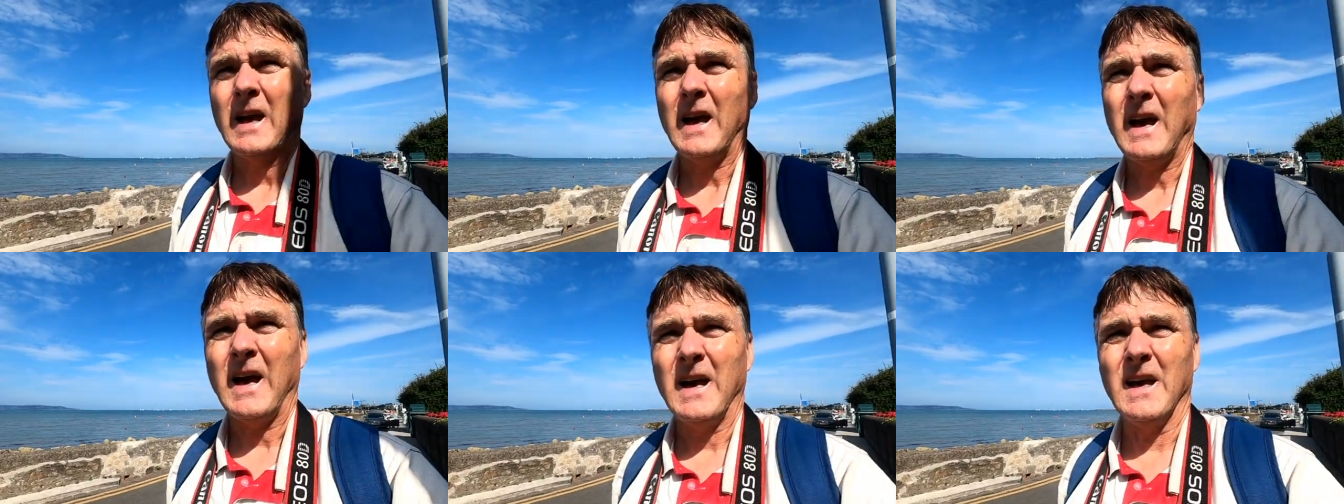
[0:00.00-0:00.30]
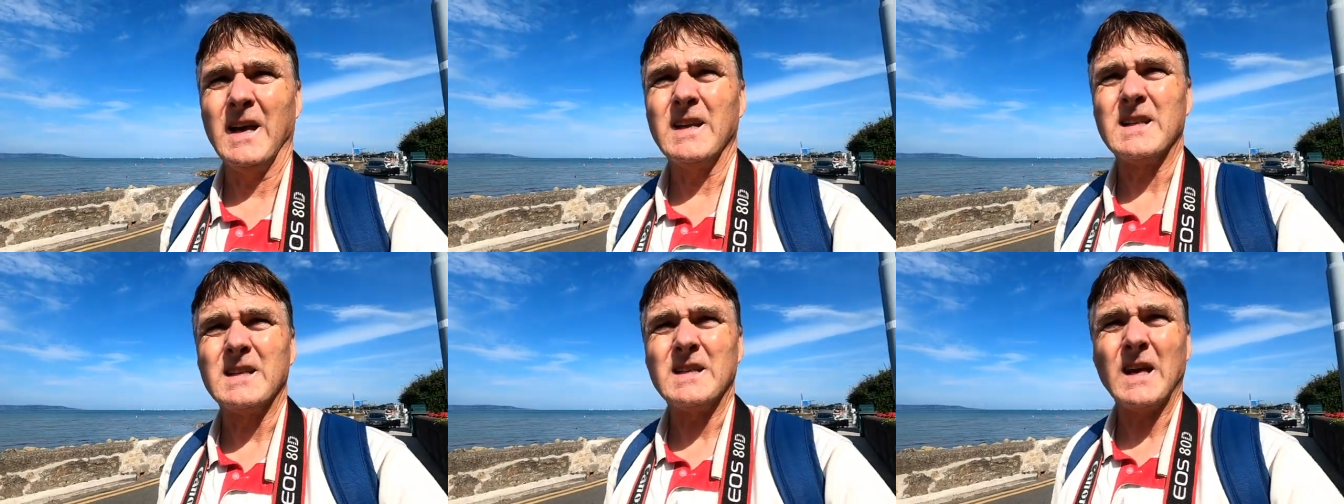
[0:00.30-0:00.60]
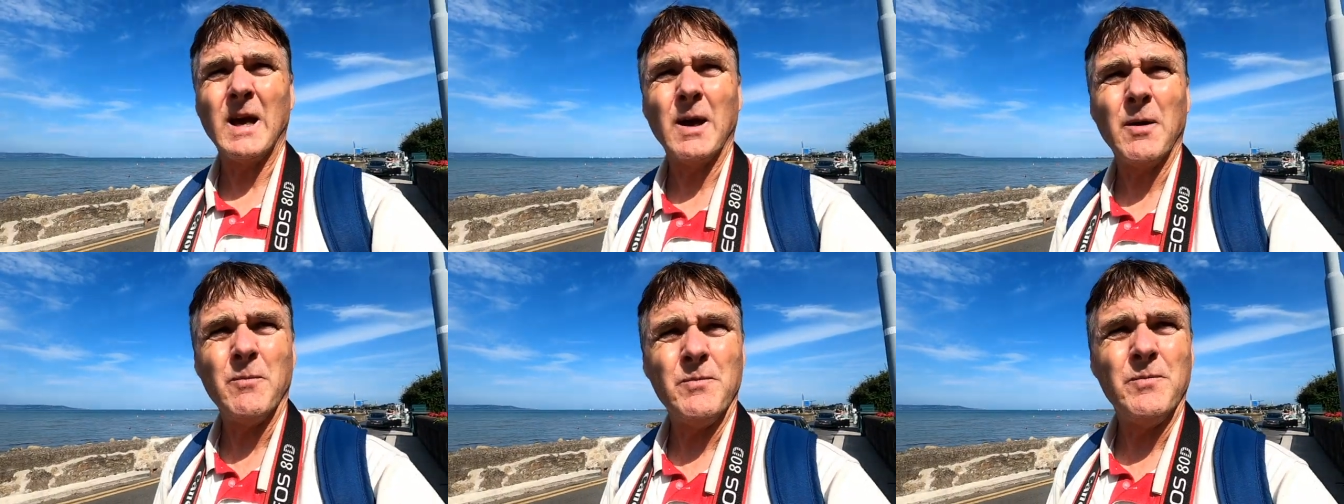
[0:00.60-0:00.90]
And
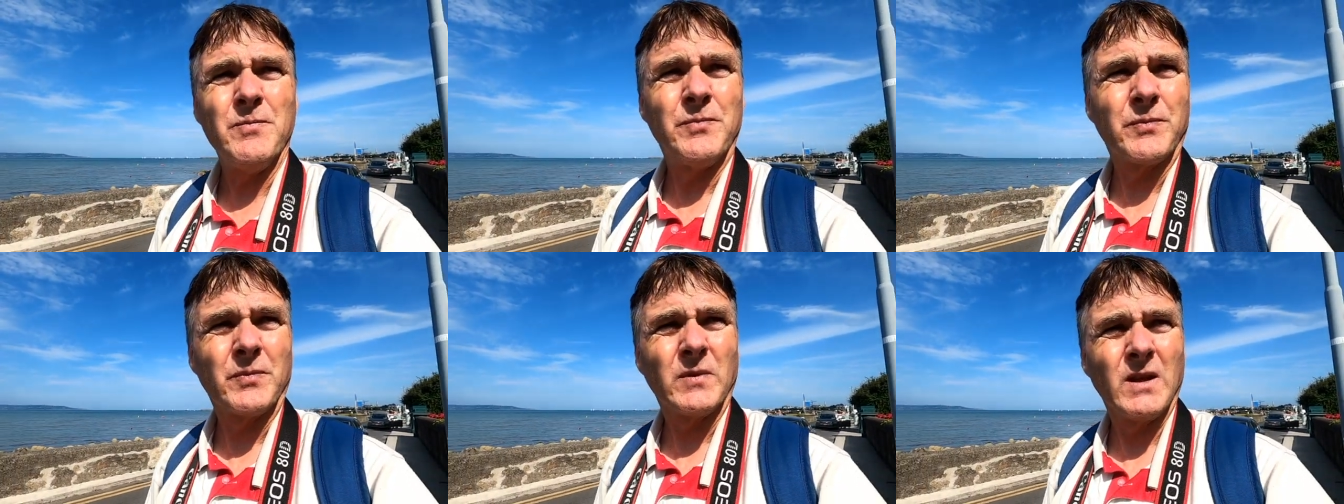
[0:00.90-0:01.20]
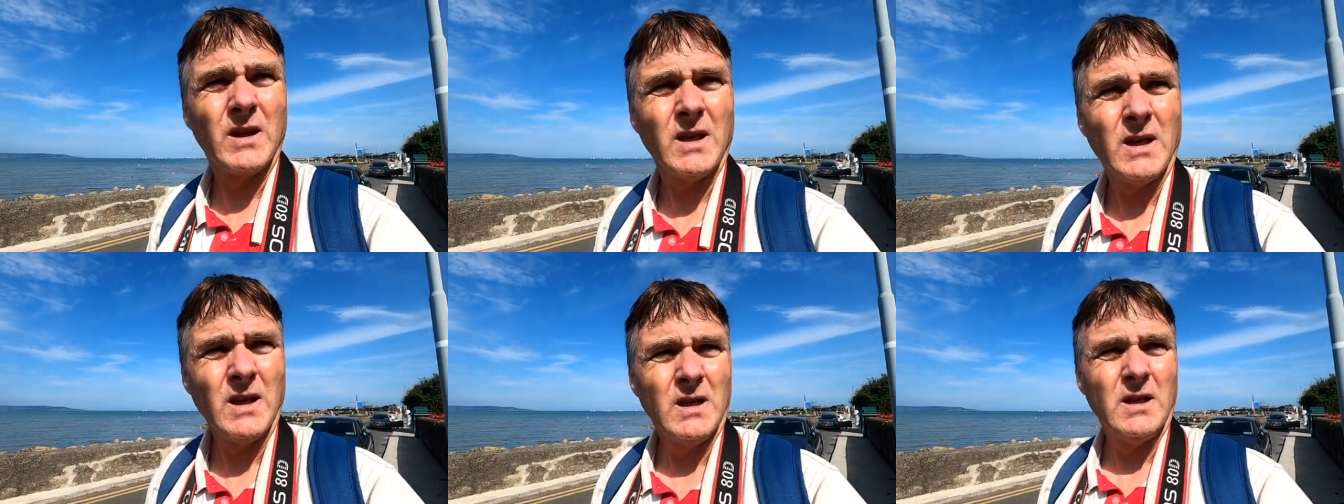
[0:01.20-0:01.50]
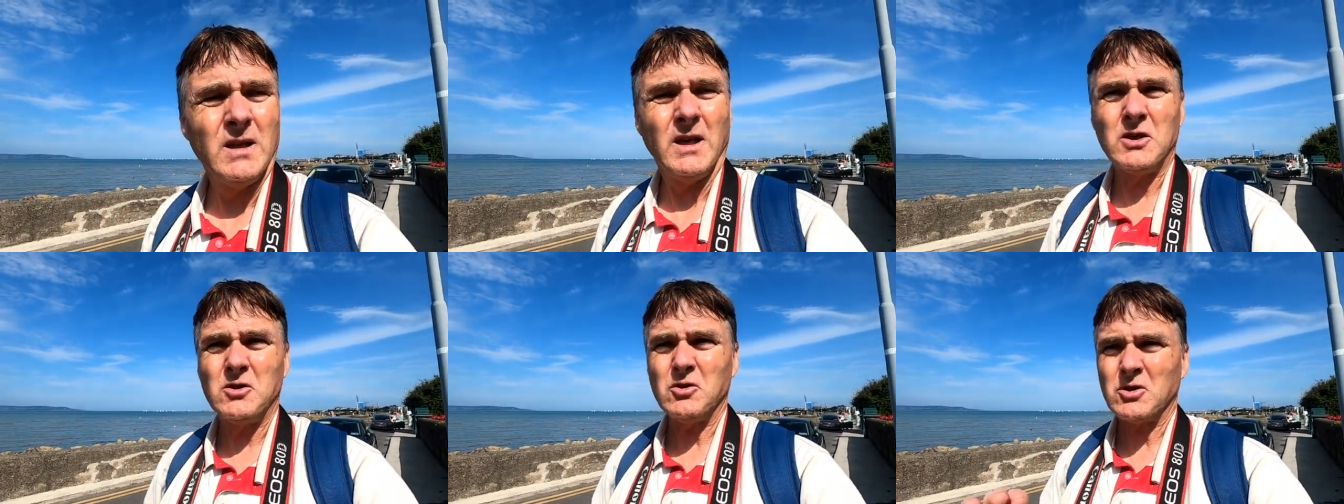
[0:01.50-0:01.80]
um,
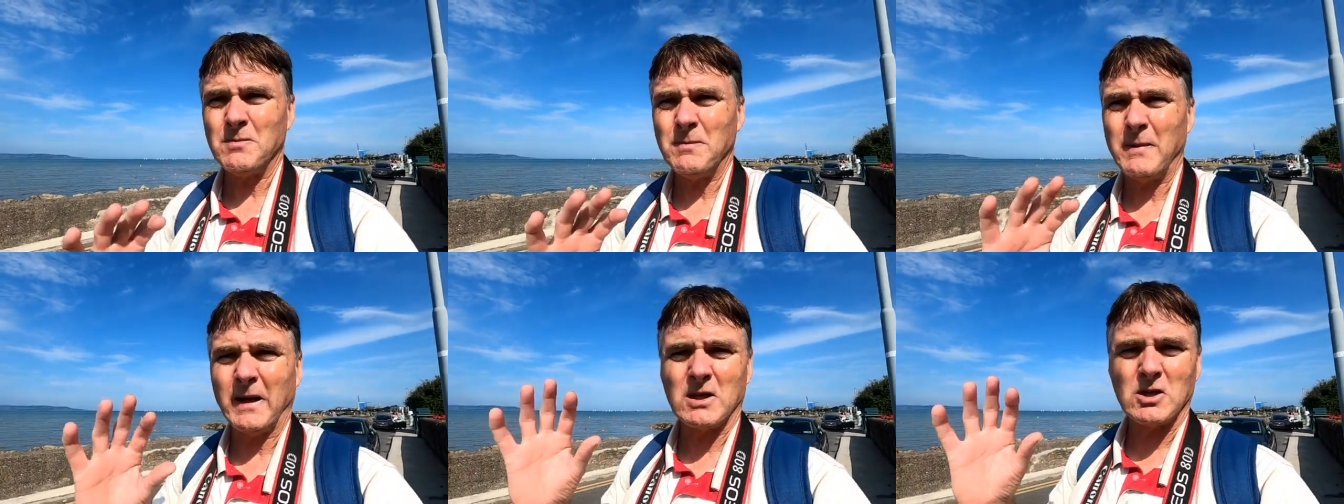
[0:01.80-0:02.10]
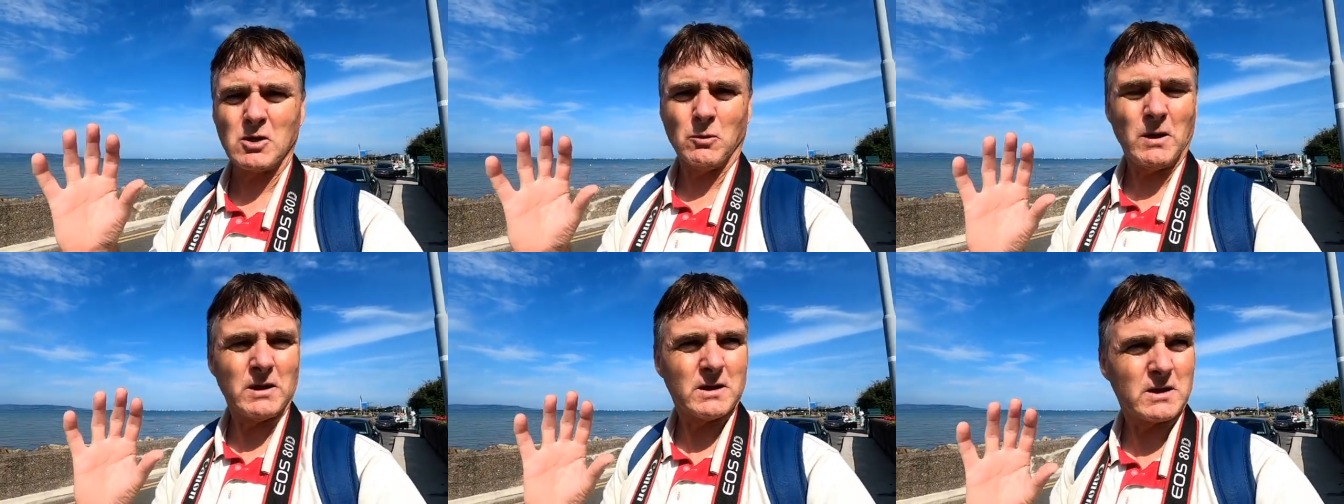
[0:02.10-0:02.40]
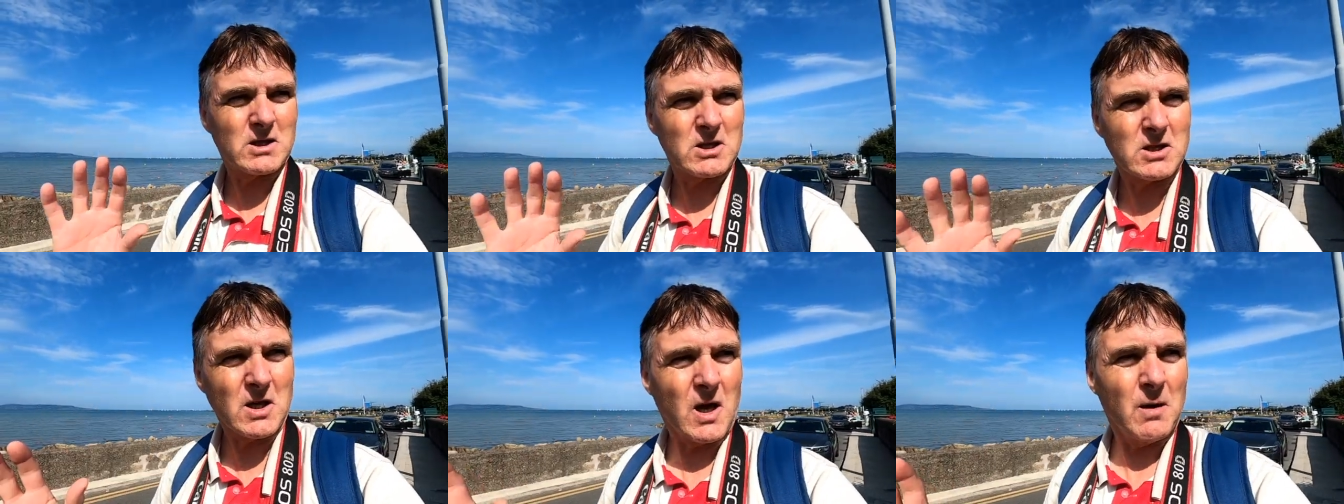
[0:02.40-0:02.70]
it just makes you want
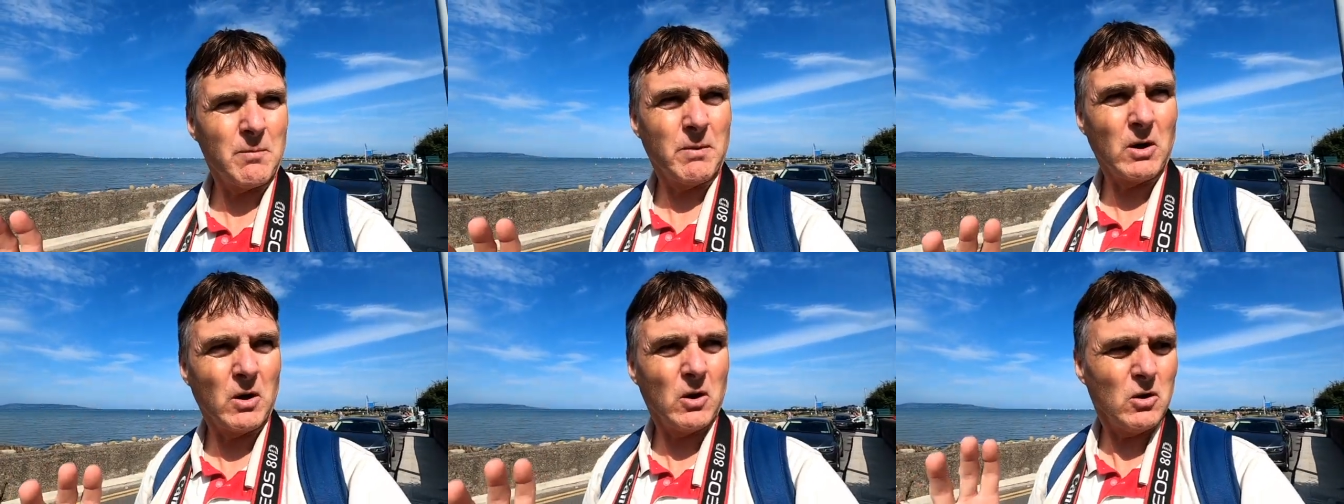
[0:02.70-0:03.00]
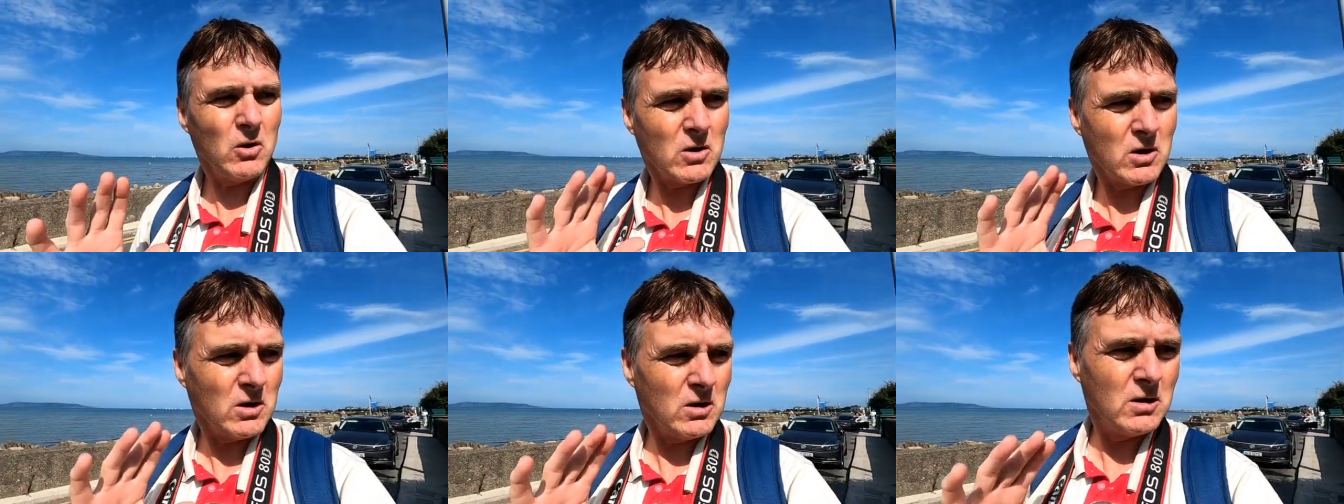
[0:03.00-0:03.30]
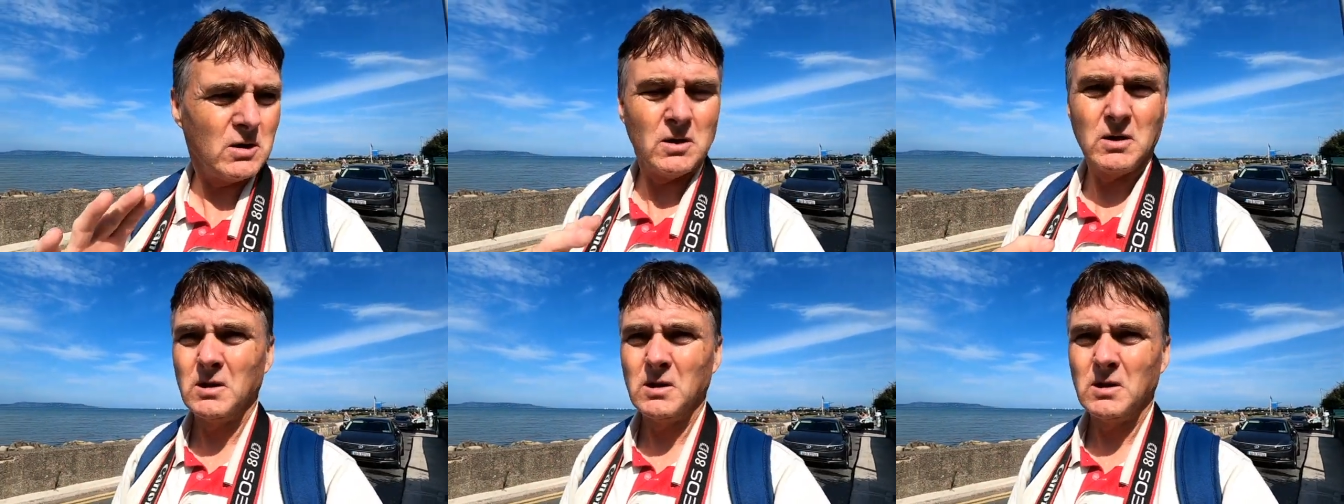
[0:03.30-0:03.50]
to stop and look.